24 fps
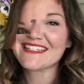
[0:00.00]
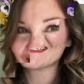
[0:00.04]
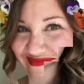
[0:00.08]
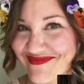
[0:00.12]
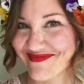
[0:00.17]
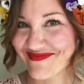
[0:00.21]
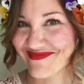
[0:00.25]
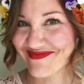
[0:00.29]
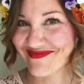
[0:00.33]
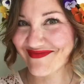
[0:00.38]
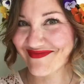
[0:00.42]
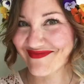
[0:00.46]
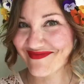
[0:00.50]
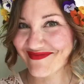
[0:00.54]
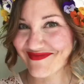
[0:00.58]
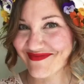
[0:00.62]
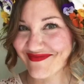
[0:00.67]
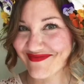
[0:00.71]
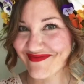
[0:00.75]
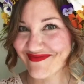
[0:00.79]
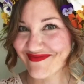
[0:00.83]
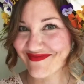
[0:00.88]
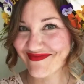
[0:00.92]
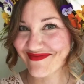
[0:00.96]
Today I'm
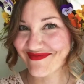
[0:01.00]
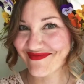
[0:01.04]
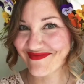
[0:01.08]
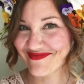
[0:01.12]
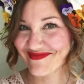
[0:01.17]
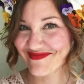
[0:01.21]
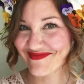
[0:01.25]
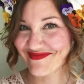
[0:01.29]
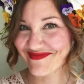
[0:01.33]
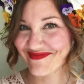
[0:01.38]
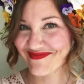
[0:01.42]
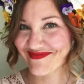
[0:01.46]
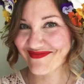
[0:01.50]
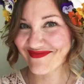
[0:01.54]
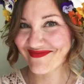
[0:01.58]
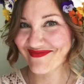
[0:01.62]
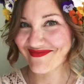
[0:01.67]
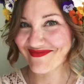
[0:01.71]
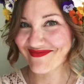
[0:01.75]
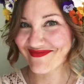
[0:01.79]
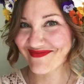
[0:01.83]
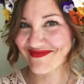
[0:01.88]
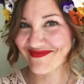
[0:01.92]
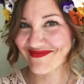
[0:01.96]
creating an
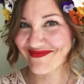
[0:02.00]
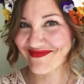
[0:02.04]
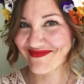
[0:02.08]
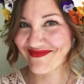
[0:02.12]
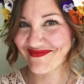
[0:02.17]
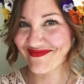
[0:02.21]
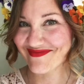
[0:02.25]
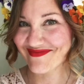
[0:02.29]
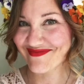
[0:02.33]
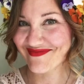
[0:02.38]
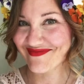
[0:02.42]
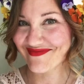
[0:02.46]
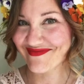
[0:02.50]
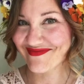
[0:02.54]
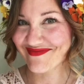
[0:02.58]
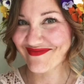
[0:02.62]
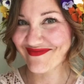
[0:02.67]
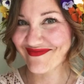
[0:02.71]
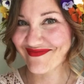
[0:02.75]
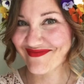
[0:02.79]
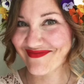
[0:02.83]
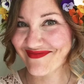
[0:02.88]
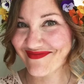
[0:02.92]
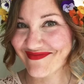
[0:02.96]
edible flower crown.
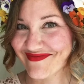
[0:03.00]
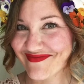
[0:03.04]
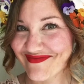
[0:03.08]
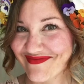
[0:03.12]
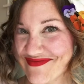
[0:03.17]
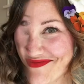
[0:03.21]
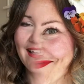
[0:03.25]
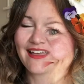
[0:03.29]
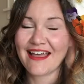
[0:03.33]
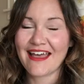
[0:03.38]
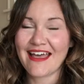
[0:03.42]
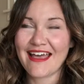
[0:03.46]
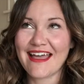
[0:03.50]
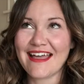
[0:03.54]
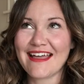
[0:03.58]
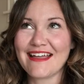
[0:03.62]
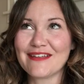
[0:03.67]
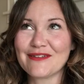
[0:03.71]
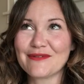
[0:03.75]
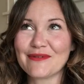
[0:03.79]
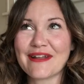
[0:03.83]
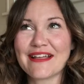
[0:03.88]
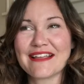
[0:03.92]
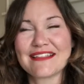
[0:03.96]

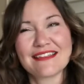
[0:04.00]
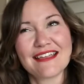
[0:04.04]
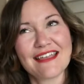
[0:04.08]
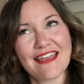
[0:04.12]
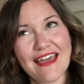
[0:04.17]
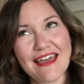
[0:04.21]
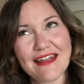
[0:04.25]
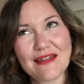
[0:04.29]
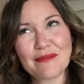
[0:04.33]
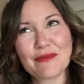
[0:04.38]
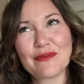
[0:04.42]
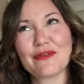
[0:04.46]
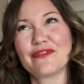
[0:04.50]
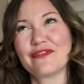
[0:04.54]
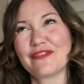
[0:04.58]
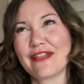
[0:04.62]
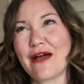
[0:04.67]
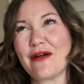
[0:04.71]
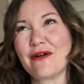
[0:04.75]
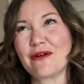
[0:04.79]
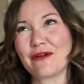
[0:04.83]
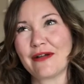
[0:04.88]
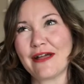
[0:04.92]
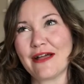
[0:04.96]
And when I say edible
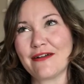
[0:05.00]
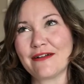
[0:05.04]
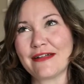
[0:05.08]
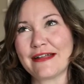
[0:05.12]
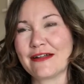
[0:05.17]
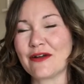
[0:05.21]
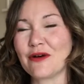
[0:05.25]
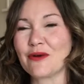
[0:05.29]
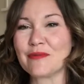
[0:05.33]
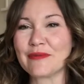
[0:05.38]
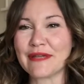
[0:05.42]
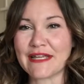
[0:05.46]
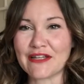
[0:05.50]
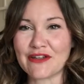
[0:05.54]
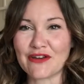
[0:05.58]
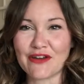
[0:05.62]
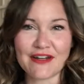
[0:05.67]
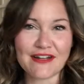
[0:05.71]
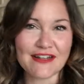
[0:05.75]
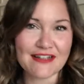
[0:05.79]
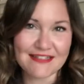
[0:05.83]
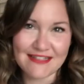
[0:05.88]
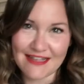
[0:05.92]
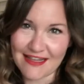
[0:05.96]
flower crown, I don't mean you're
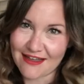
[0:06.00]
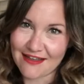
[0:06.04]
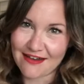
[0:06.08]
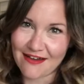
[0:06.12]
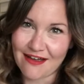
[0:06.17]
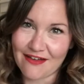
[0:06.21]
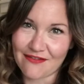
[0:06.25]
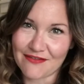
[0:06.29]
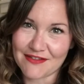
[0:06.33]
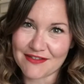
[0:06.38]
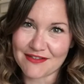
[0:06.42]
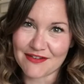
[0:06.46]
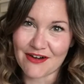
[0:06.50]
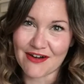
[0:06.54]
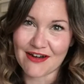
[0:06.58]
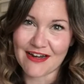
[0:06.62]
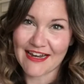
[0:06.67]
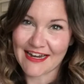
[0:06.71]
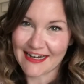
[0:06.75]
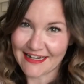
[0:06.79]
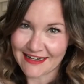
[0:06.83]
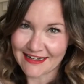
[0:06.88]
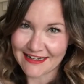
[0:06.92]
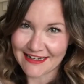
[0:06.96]
gonna take it off and start
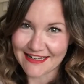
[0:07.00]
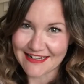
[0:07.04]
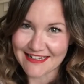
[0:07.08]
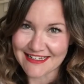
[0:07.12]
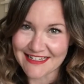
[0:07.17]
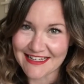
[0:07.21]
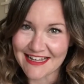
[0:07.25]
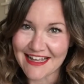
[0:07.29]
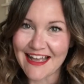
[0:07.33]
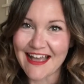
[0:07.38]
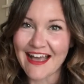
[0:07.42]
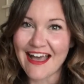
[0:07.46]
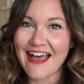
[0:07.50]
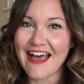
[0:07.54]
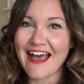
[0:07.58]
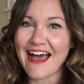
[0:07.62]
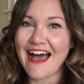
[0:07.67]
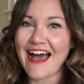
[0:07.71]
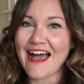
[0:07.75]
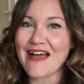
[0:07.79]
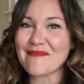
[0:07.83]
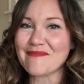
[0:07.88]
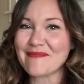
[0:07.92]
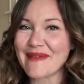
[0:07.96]
eating it.
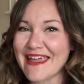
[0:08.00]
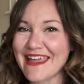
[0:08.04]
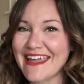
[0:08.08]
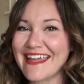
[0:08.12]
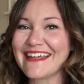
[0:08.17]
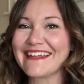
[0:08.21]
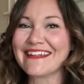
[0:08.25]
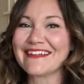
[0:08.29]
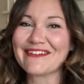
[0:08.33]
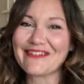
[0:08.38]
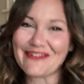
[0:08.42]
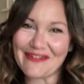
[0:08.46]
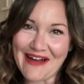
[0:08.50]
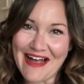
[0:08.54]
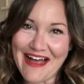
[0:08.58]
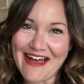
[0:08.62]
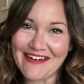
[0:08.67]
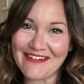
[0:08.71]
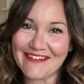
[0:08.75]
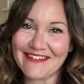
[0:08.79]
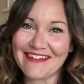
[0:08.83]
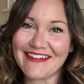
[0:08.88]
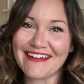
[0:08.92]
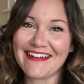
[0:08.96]
I'm making a
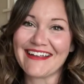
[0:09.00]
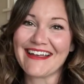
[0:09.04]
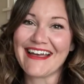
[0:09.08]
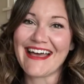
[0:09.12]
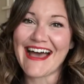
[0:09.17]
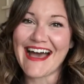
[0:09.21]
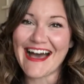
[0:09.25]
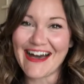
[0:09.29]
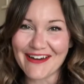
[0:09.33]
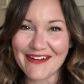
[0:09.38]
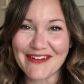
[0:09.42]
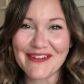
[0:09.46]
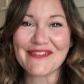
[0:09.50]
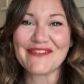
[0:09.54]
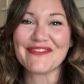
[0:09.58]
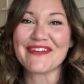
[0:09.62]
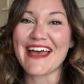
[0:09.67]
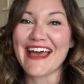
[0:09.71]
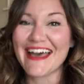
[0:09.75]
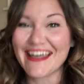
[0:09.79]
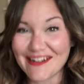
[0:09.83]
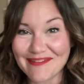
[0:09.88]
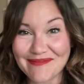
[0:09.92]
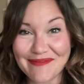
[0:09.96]
crown out of
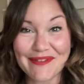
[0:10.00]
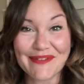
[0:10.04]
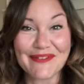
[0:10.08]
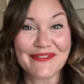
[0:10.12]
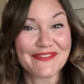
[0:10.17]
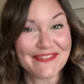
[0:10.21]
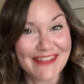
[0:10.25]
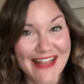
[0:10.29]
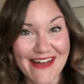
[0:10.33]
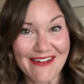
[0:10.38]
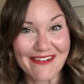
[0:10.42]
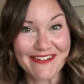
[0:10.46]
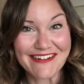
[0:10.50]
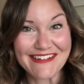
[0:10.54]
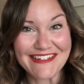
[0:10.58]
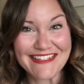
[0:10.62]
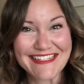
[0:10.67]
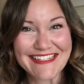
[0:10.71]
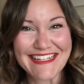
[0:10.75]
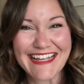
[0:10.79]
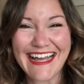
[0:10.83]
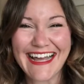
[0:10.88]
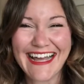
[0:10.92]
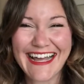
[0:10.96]
edible
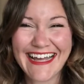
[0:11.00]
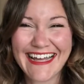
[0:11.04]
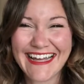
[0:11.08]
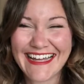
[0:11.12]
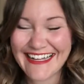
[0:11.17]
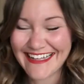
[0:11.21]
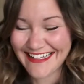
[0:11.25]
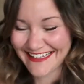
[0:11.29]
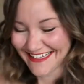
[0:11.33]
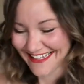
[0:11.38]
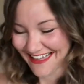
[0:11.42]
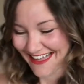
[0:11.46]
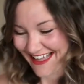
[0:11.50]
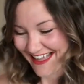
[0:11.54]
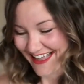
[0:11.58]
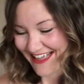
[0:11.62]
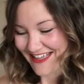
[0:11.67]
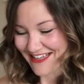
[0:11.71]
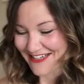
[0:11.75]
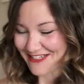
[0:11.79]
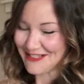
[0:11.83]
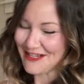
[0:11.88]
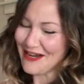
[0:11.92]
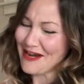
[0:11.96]
flowers.
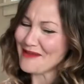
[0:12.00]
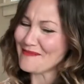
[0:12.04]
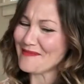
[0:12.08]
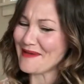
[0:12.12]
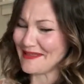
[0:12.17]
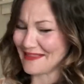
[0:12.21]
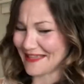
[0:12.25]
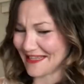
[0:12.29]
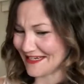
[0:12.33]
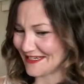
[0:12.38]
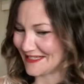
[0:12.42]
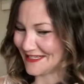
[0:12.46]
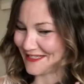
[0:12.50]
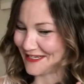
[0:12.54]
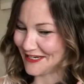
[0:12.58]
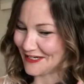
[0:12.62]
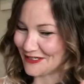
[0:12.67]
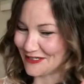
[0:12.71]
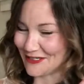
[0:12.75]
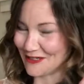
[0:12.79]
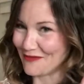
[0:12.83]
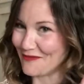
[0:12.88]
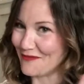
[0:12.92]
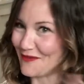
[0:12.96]
Just thought I'd make that
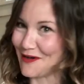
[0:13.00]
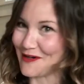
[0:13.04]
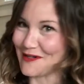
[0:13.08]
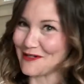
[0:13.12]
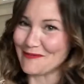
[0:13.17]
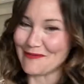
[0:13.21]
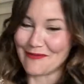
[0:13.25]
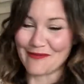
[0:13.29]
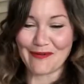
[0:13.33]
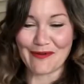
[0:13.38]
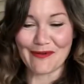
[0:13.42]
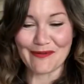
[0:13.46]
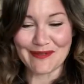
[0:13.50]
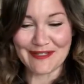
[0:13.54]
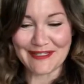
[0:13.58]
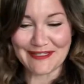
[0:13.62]
distinction first before we